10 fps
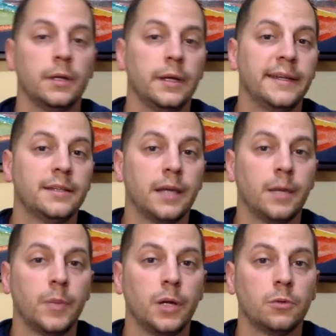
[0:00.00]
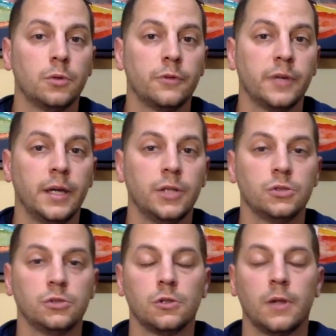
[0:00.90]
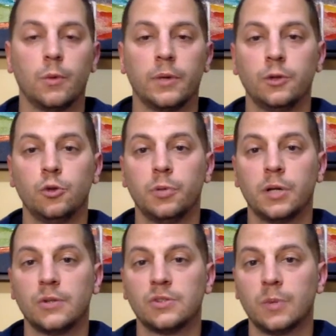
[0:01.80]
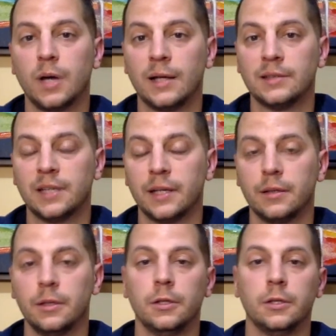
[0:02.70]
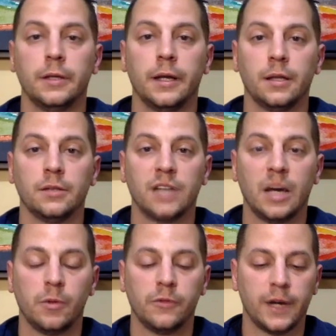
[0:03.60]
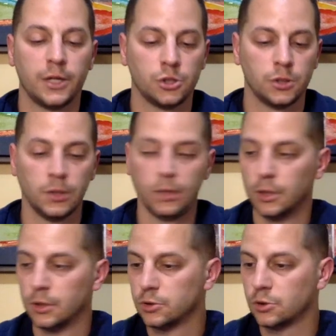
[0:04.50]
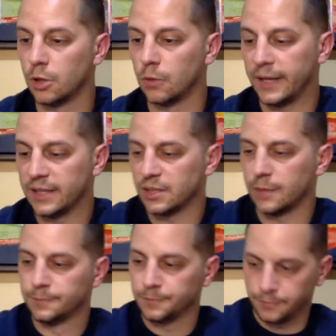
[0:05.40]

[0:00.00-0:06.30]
Hit that bell notification so that when I do put out some content, you get it in a timely fashion. So, like I said,